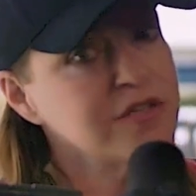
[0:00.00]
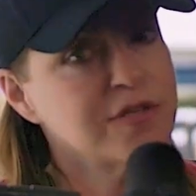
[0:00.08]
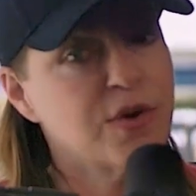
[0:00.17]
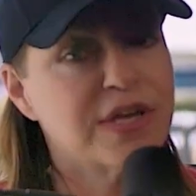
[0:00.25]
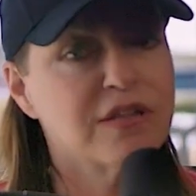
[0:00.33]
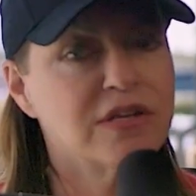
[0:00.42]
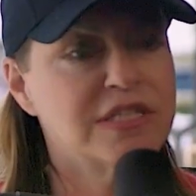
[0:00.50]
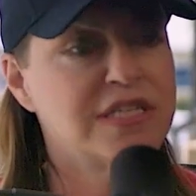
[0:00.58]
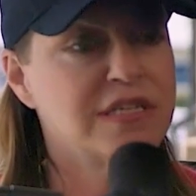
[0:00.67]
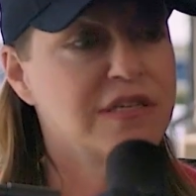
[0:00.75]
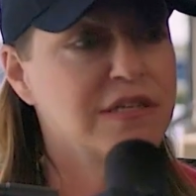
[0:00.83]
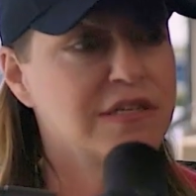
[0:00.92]
So I looked at
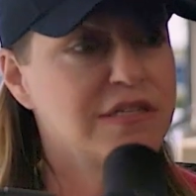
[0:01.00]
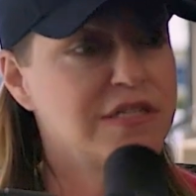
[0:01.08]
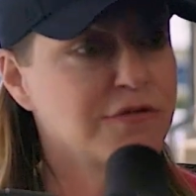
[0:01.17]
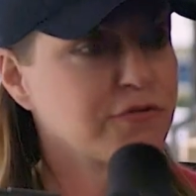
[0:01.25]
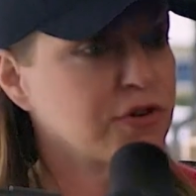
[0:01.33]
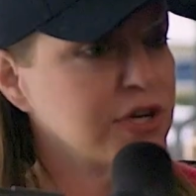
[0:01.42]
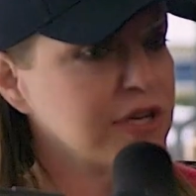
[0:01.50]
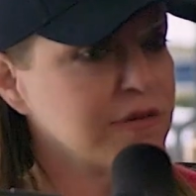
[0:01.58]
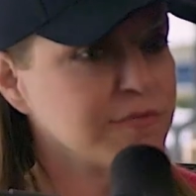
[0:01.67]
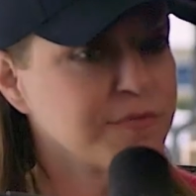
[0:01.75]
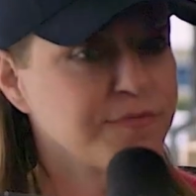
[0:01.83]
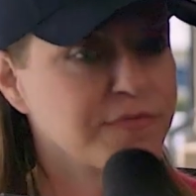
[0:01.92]
different
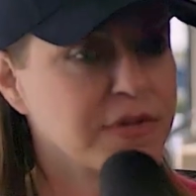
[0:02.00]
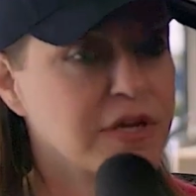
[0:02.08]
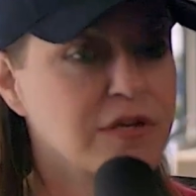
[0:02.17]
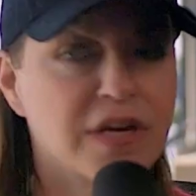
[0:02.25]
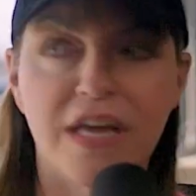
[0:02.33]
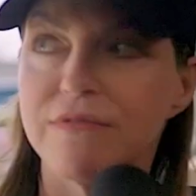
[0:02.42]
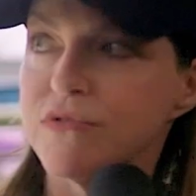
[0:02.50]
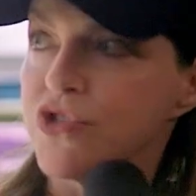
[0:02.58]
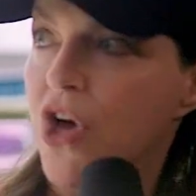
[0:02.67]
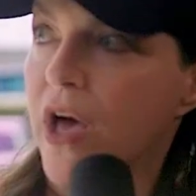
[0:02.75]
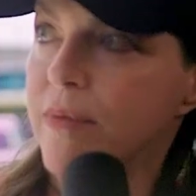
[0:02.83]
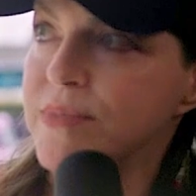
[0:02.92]
kind of
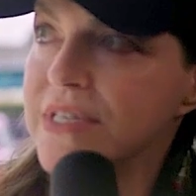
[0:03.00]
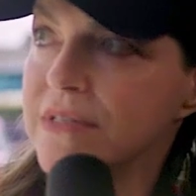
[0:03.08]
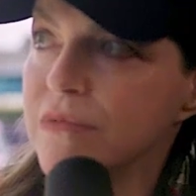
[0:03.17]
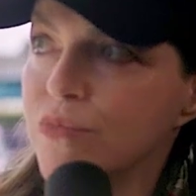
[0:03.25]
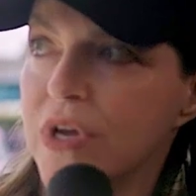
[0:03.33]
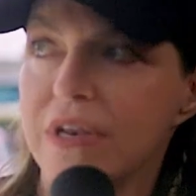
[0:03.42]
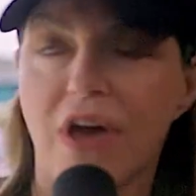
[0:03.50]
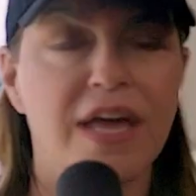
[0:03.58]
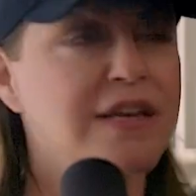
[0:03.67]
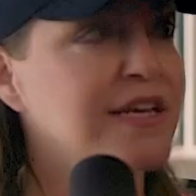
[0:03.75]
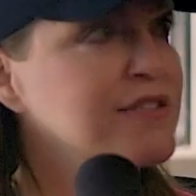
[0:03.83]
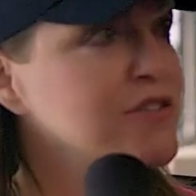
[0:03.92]
jobs and whatnot,
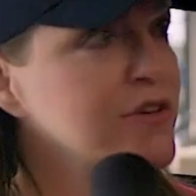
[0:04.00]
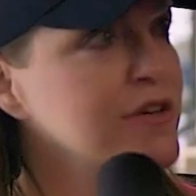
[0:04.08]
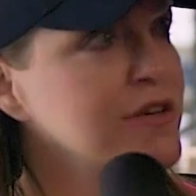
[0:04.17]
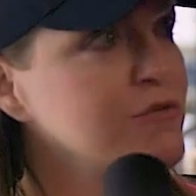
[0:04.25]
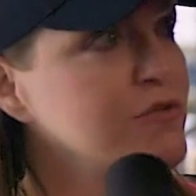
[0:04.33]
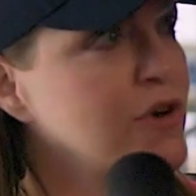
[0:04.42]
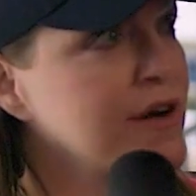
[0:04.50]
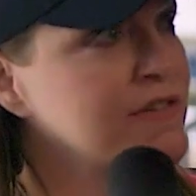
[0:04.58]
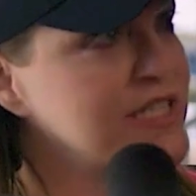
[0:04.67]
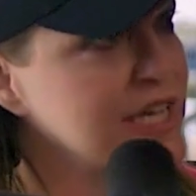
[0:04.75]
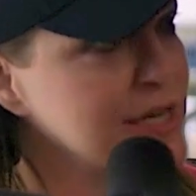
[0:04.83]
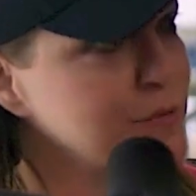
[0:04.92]
and I started
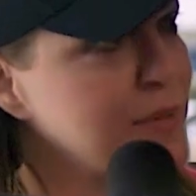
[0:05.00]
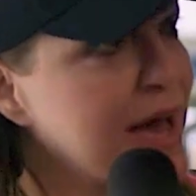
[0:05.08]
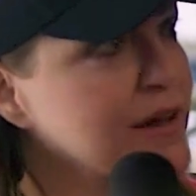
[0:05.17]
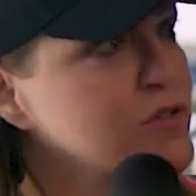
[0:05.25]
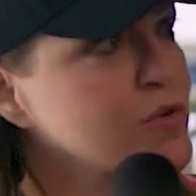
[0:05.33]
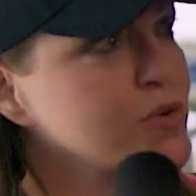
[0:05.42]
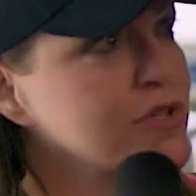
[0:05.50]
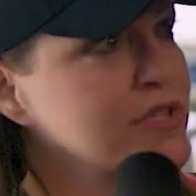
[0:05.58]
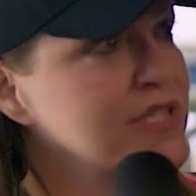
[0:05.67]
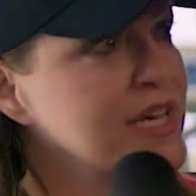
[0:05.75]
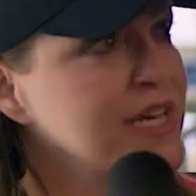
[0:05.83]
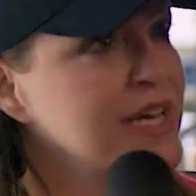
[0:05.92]
gravitating back towards
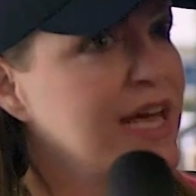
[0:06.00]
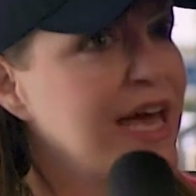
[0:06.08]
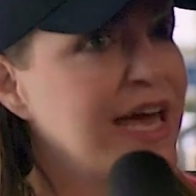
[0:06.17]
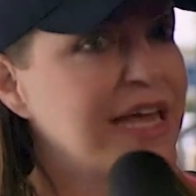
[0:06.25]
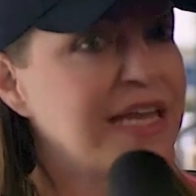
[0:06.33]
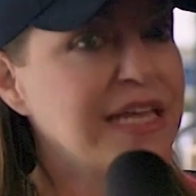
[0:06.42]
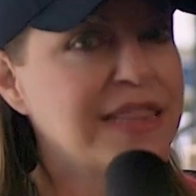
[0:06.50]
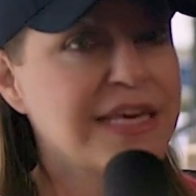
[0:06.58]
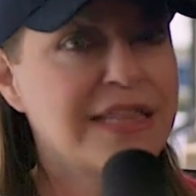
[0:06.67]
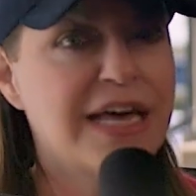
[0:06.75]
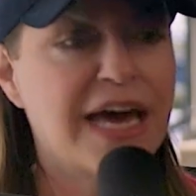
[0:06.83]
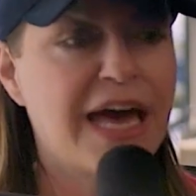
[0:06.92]
anything
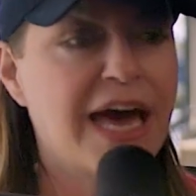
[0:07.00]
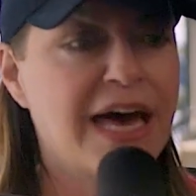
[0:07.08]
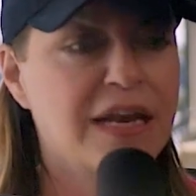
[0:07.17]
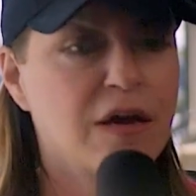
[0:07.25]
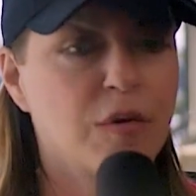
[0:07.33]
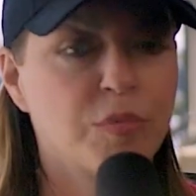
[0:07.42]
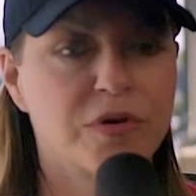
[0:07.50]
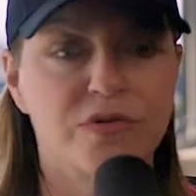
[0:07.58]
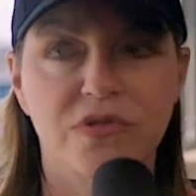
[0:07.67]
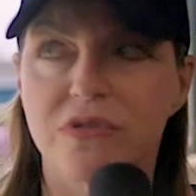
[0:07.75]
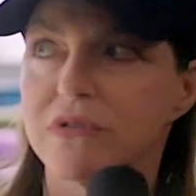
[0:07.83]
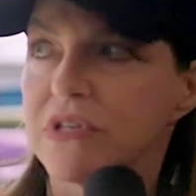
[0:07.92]
that had a
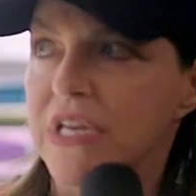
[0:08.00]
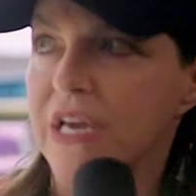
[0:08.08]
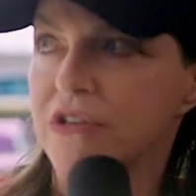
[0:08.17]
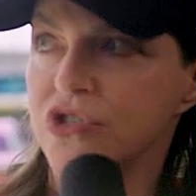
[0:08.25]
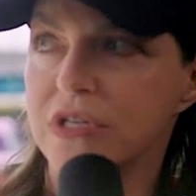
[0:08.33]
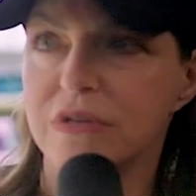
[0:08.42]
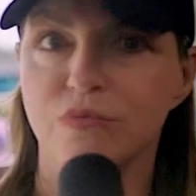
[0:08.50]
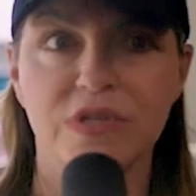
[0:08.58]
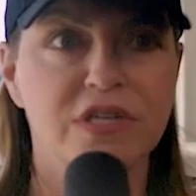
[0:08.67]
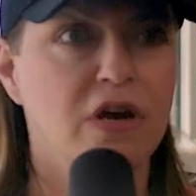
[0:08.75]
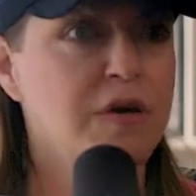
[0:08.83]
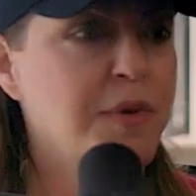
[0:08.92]
personal connection. We
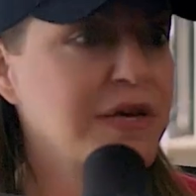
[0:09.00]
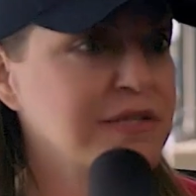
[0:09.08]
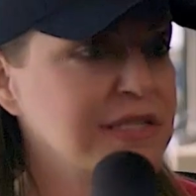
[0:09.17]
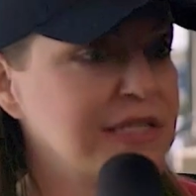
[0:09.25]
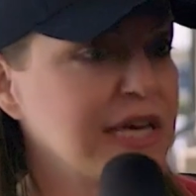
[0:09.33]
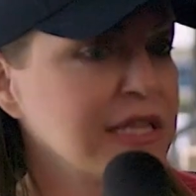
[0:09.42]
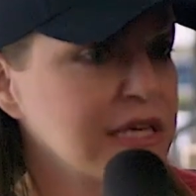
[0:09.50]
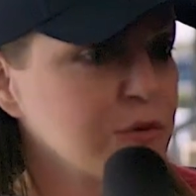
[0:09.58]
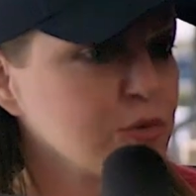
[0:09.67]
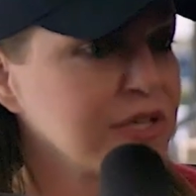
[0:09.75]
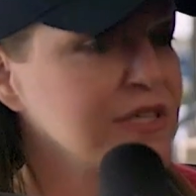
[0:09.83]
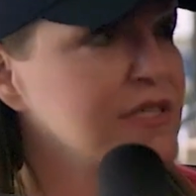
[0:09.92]
talk about selling
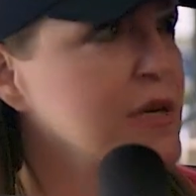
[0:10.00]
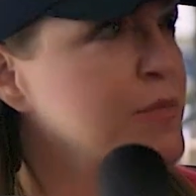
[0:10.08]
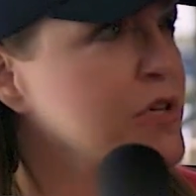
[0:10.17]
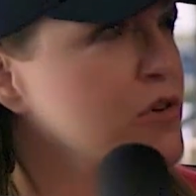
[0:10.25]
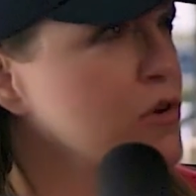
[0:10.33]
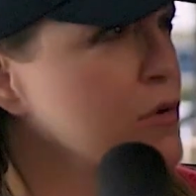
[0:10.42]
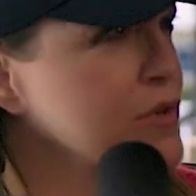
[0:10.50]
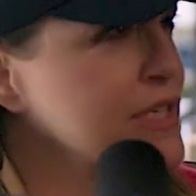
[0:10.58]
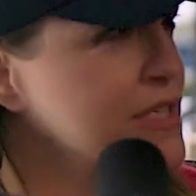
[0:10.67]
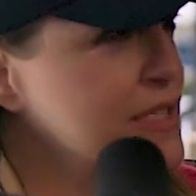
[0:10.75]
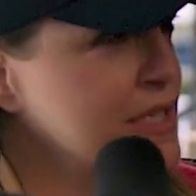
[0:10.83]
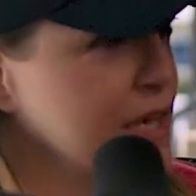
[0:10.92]
real estate, but you're not really
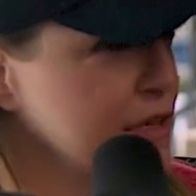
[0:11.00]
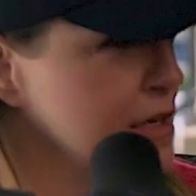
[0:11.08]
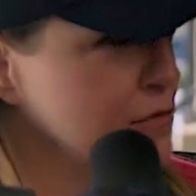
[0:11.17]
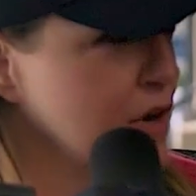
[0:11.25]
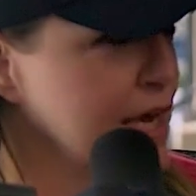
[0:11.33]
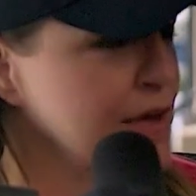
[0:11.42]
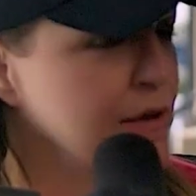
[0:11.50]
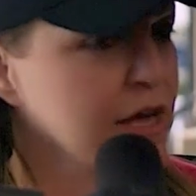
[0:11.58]
selling, right?